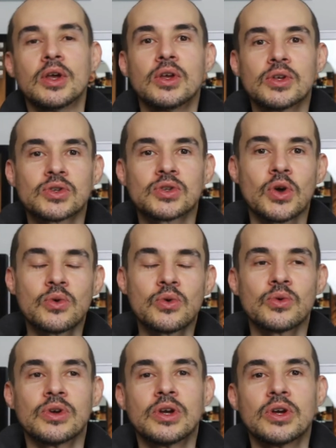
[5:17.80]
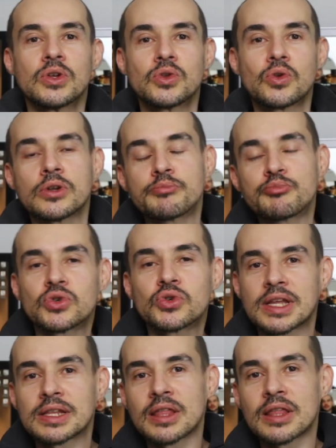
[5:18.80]
So don't
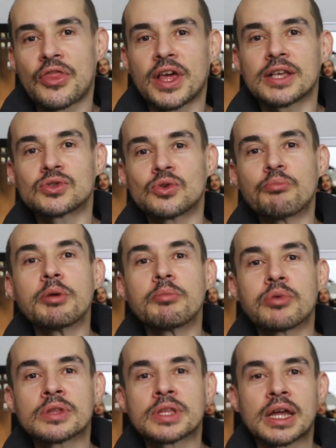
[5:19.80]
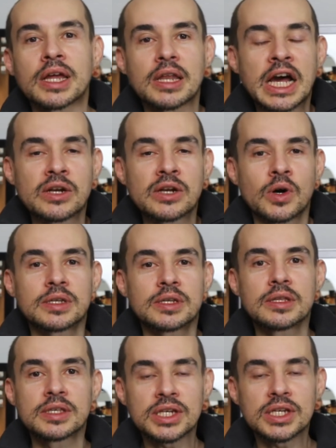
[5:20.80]
present things to people that are not the
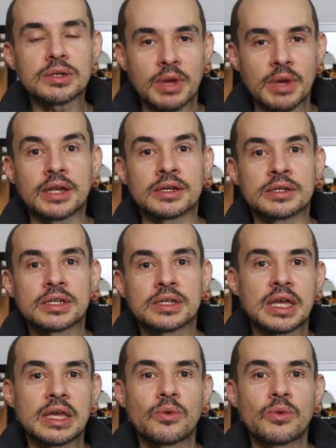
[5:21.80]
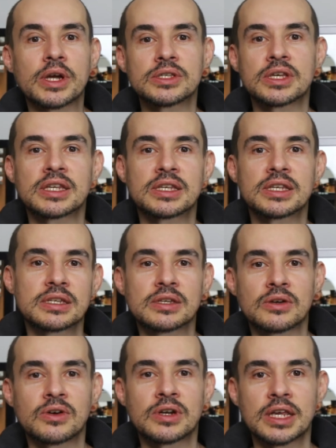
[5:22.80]
decision makers, because otherwise you get
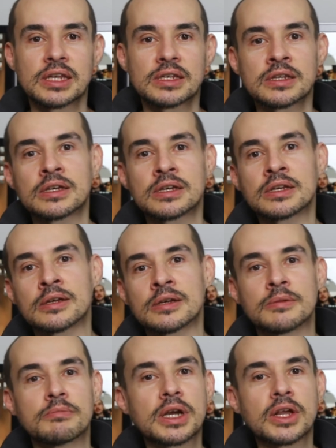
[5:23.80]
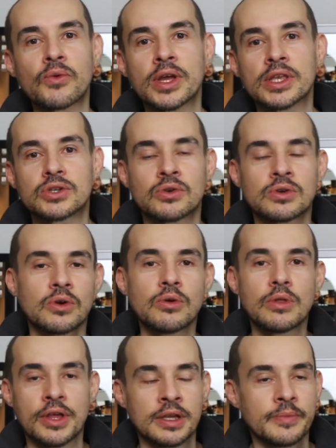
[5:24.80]
going to get a monkey wrench on the whole
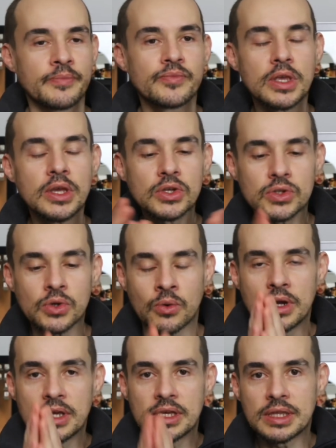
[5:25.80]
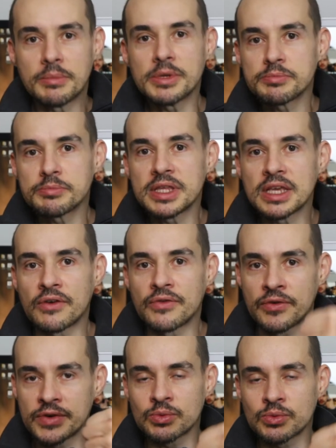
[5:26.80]
thing. So they must be the alpha,
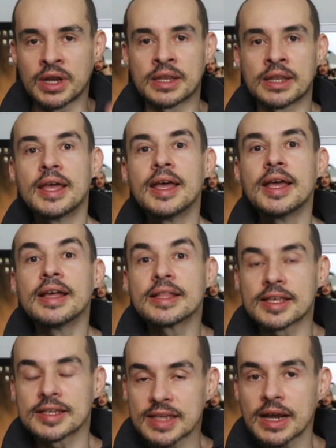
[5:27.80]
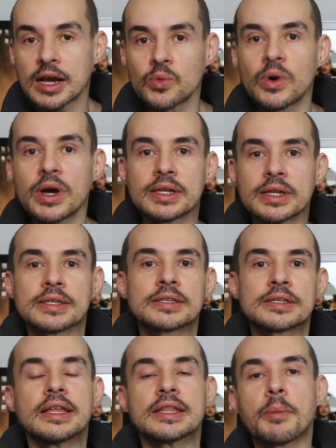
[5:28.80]
first one. The second one is
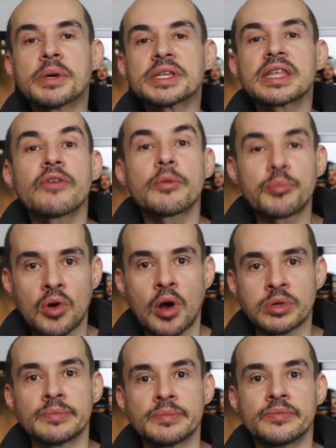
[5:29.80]
they must have a problem.